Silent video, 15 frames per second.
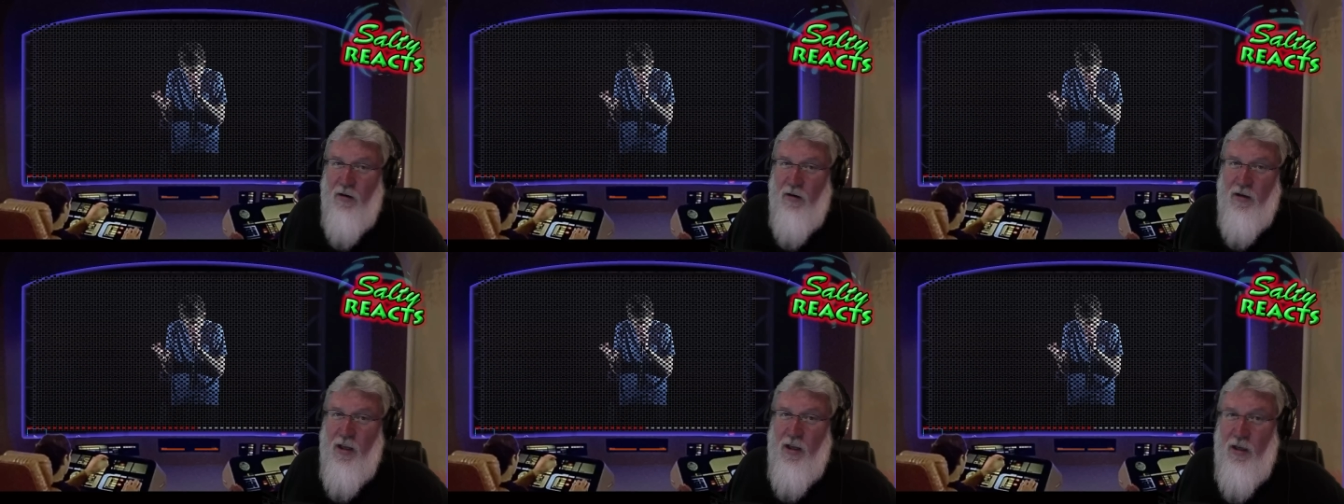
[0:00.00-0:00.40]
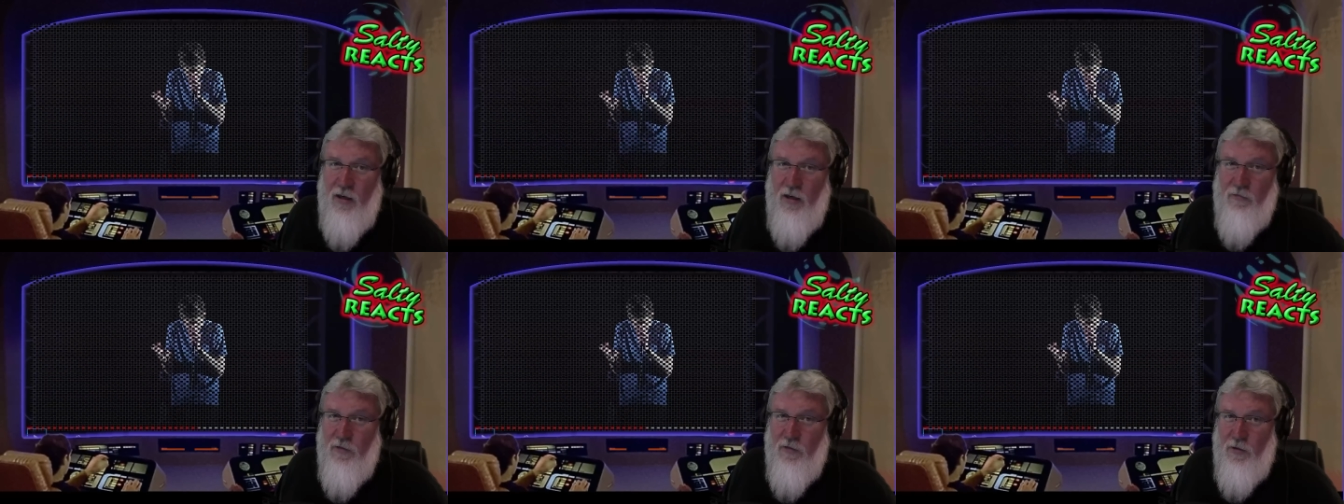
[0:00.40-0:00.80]

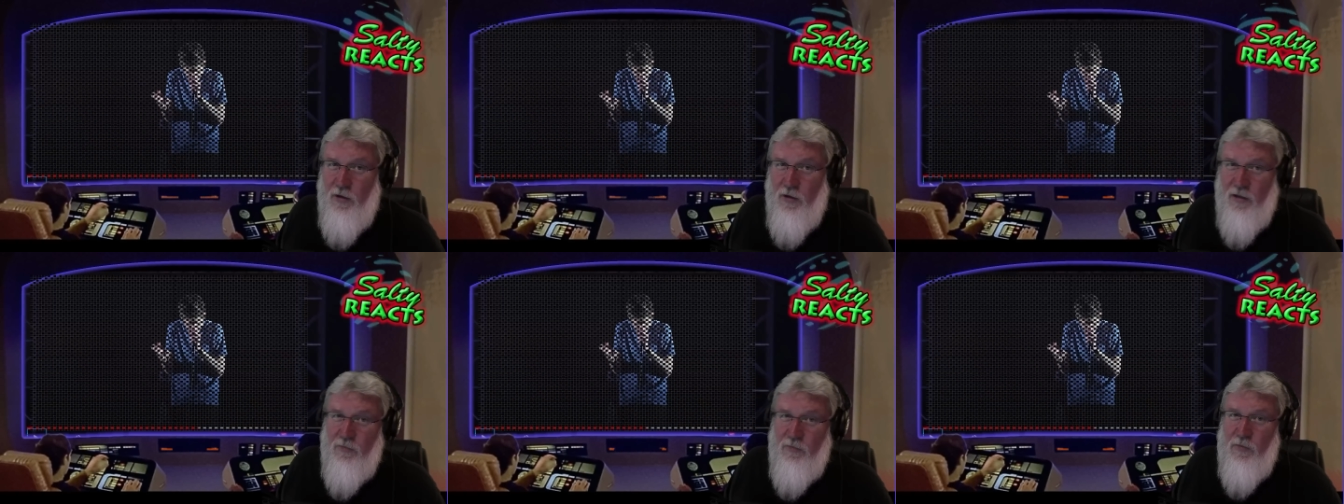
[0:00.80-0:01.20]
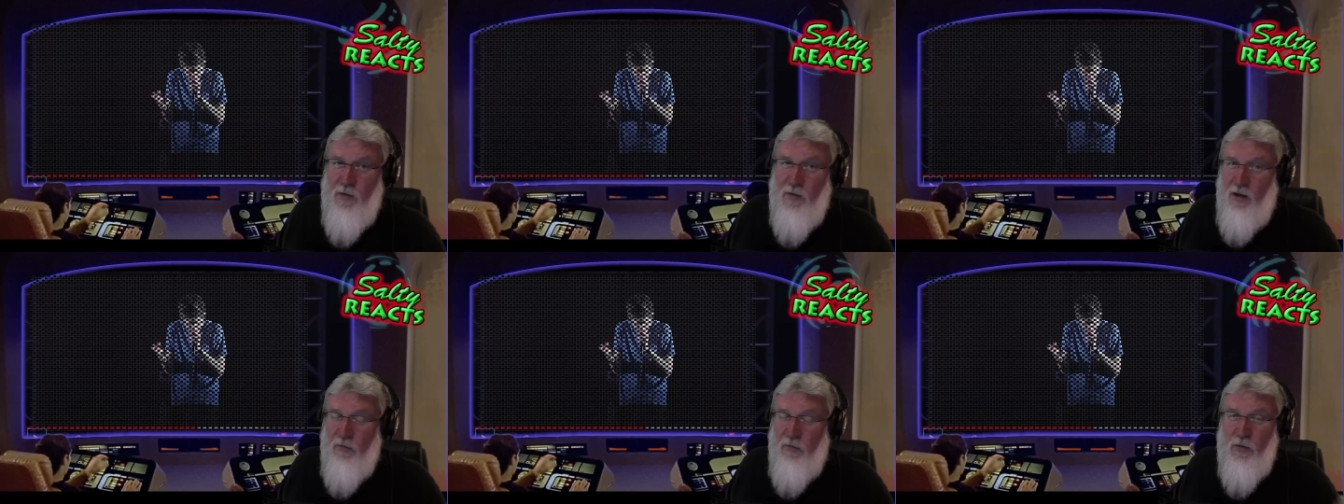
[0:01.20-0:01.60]
Arcadia, Florida.
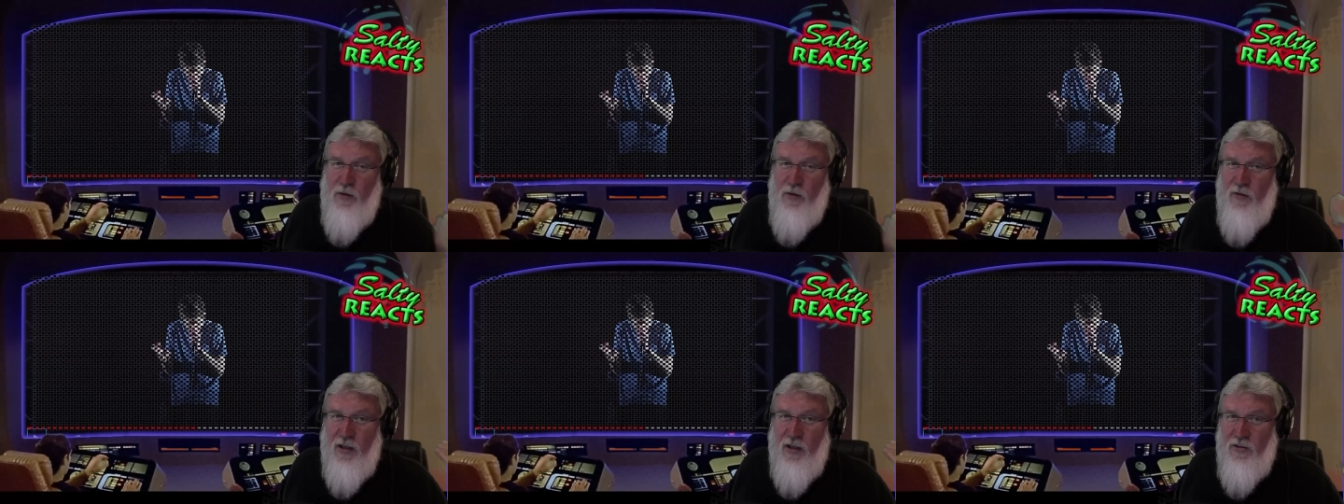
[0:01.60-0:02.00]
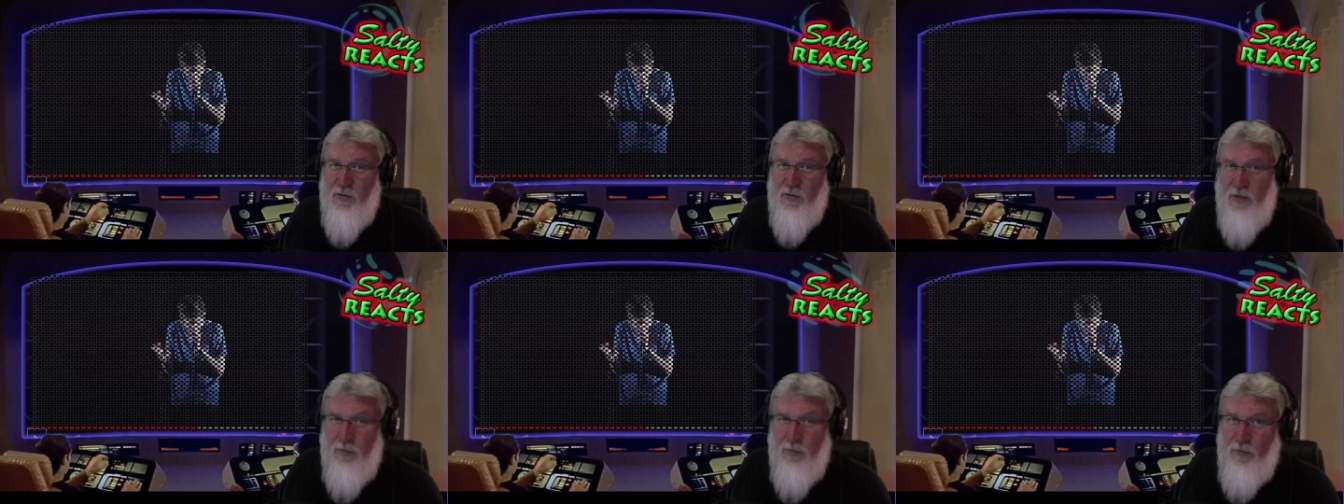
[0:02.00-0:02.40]
Uh, we've got
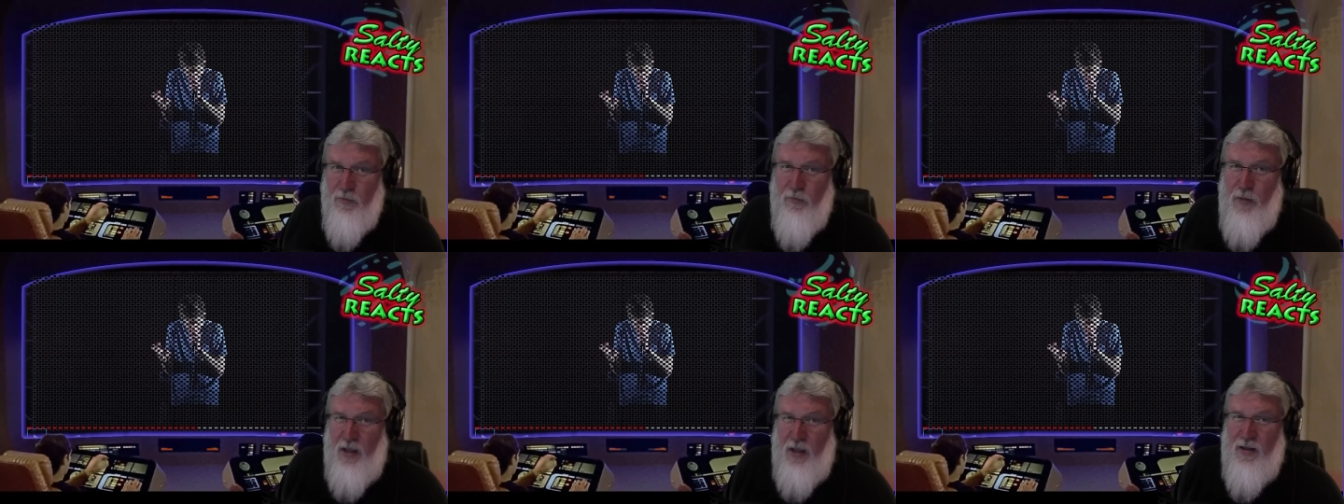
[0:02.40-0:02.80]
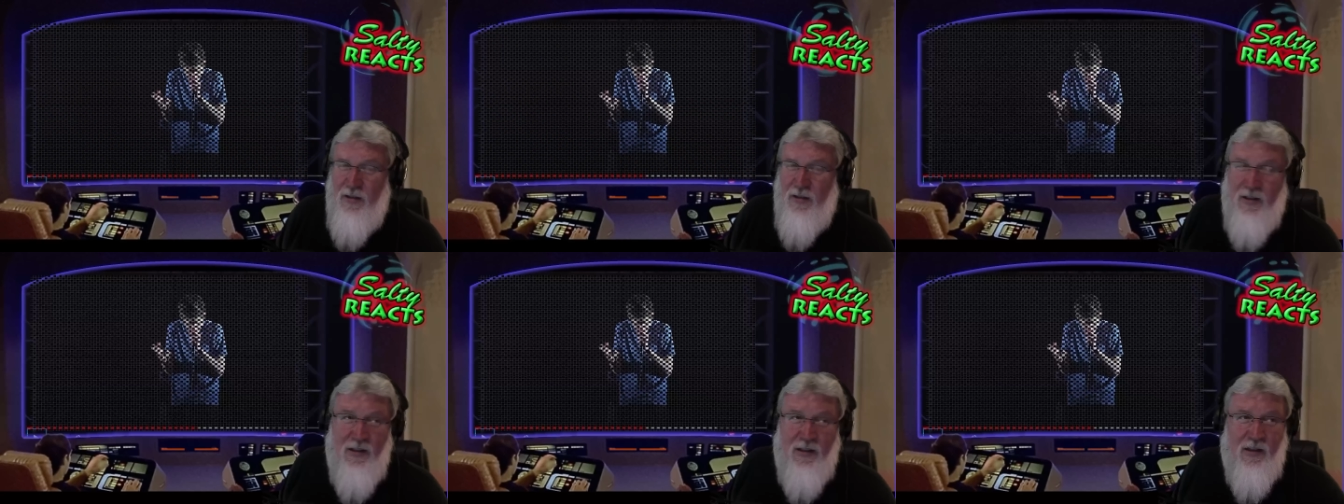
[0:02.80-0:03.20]
some of the
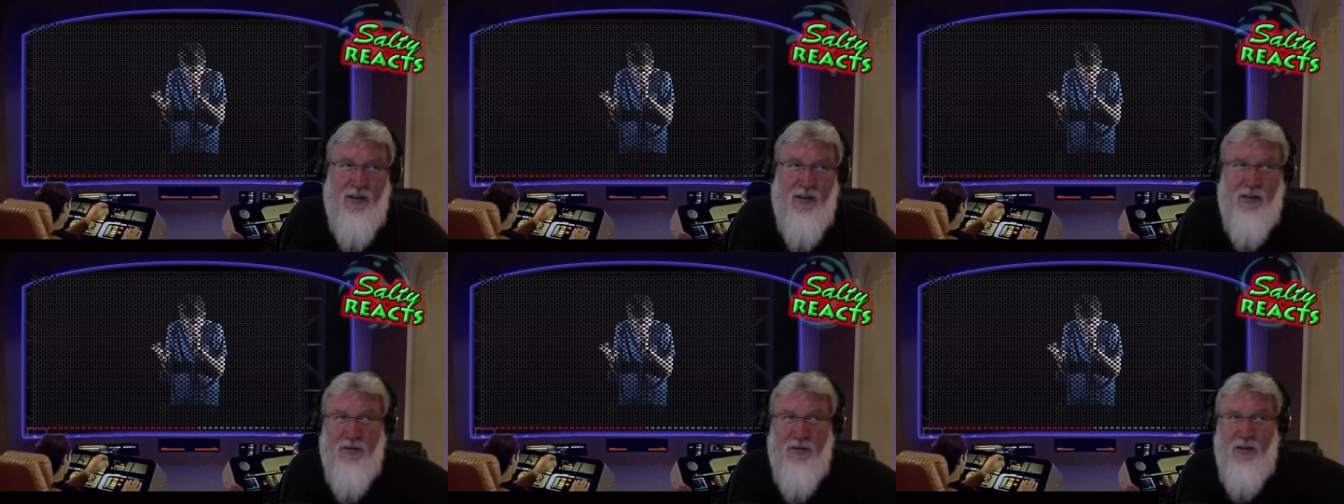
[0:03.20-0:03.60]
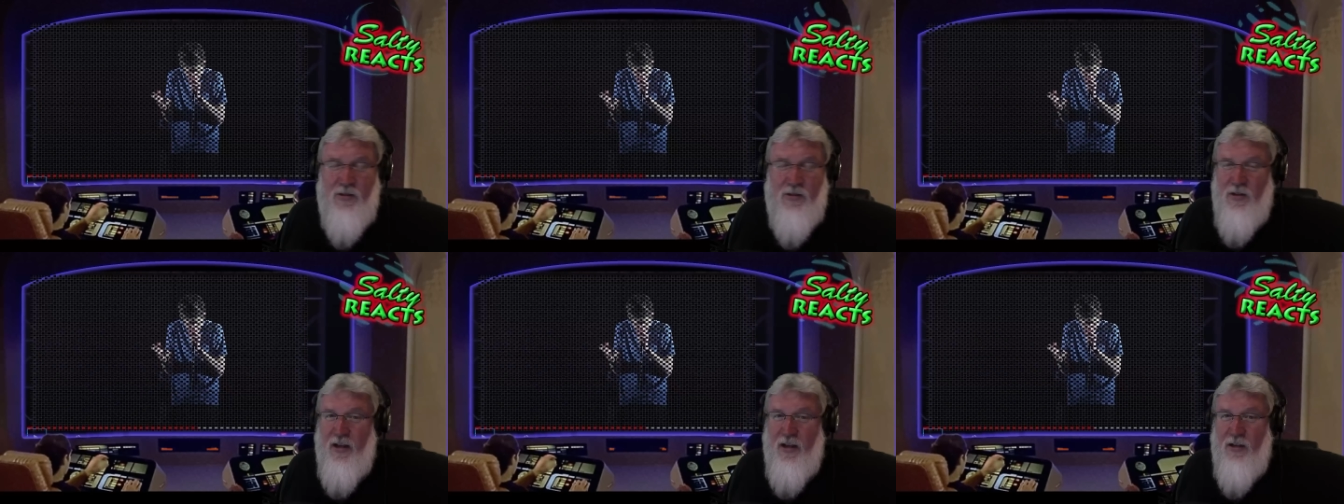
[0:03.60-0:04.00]

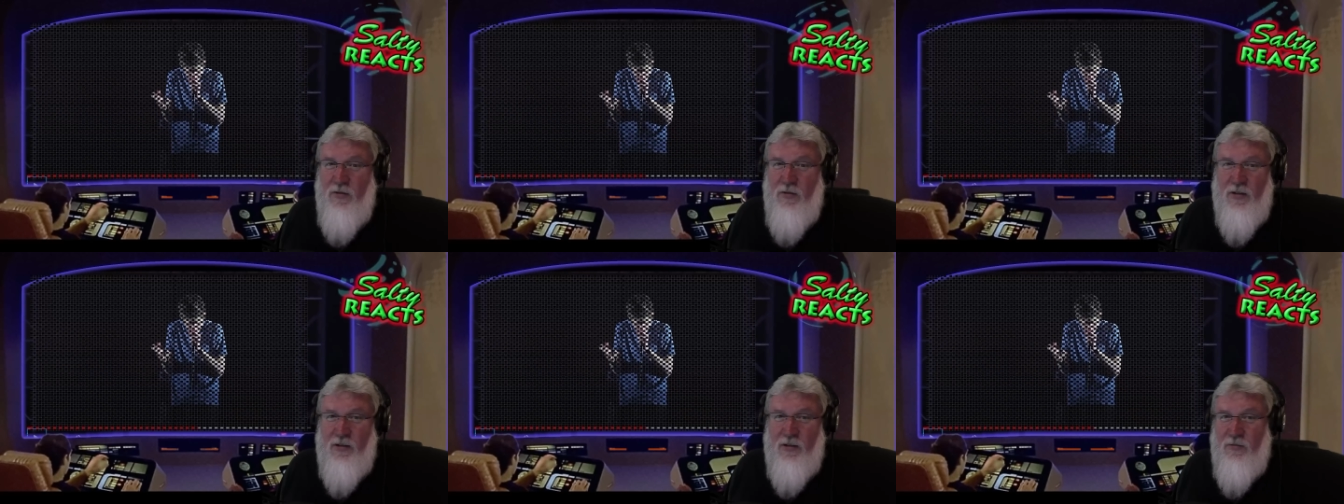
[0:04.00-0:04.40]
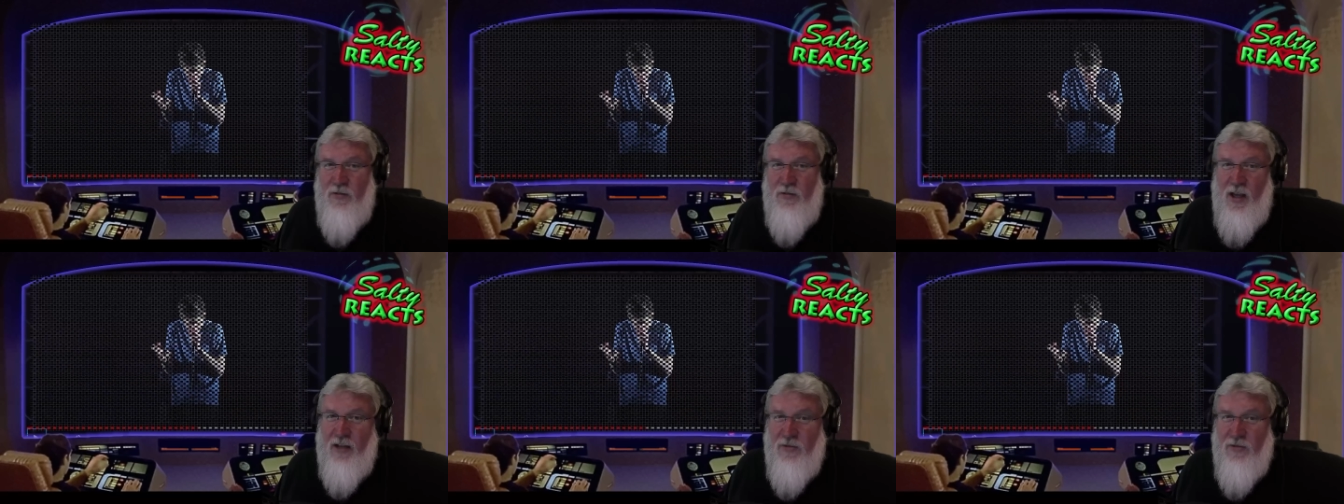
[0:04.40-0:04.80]
it's like going to
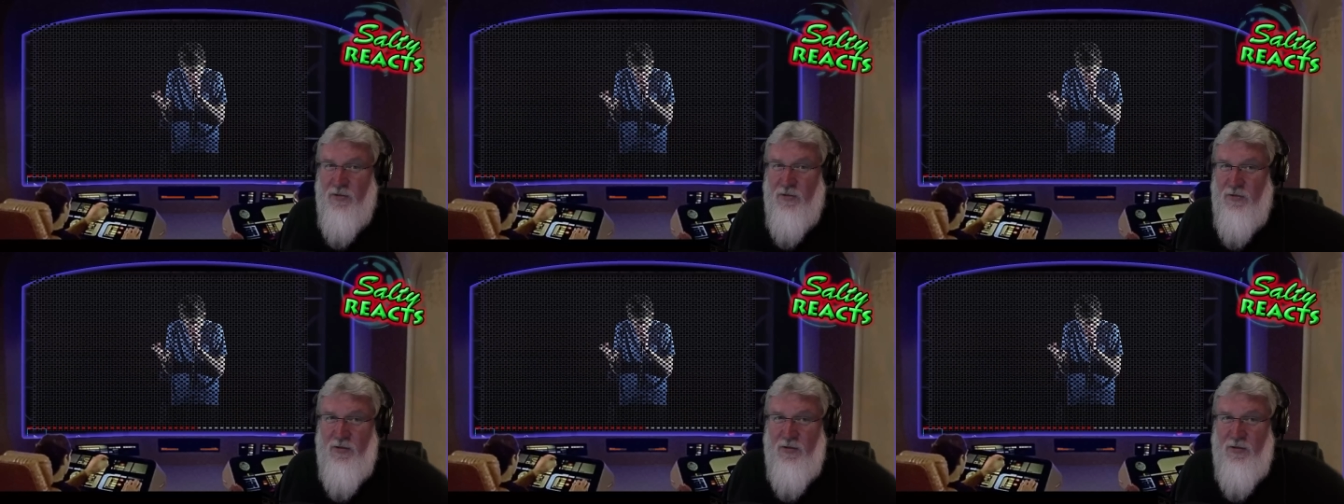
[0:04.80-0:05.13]
Texas.